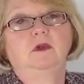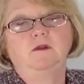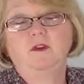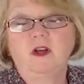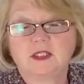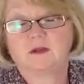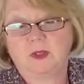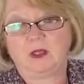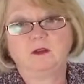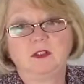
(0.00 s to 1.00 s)
a vast
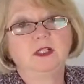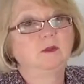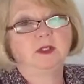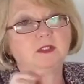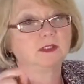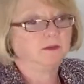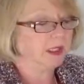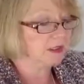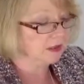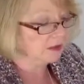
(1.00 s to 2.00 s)
amount. A little bit doesn't
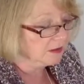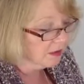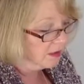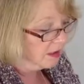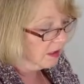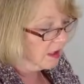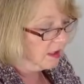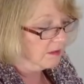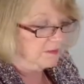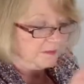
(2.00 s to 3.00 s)
matter,
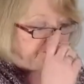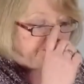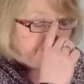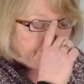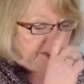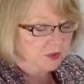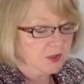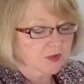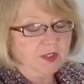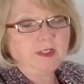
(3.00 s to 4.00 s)
and
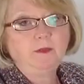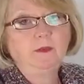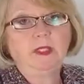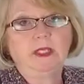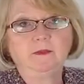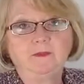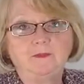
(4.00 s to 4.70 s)
just straighten them up again.